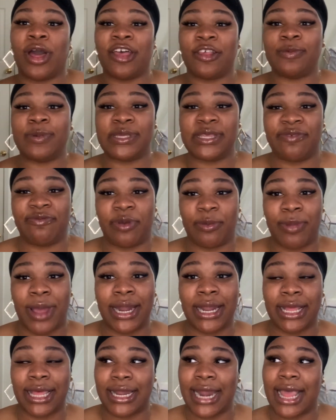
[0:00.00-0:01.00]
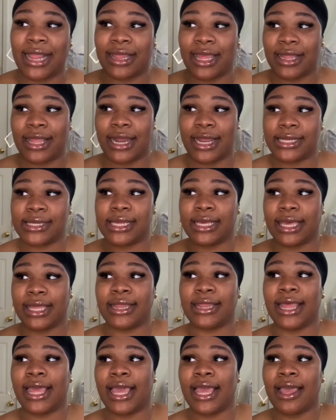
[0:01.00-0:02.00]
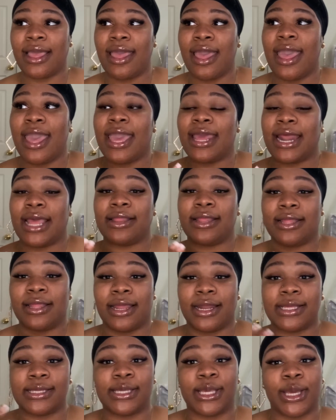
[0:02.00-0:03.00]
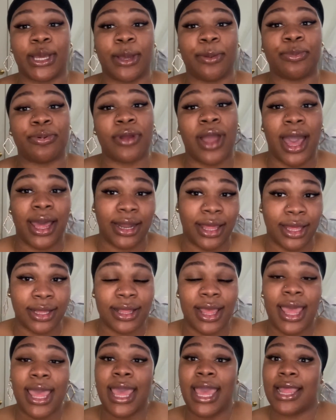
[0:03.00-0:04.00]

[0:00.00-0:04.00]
a specific product and I think that it's a good thing and I think that it's a good product,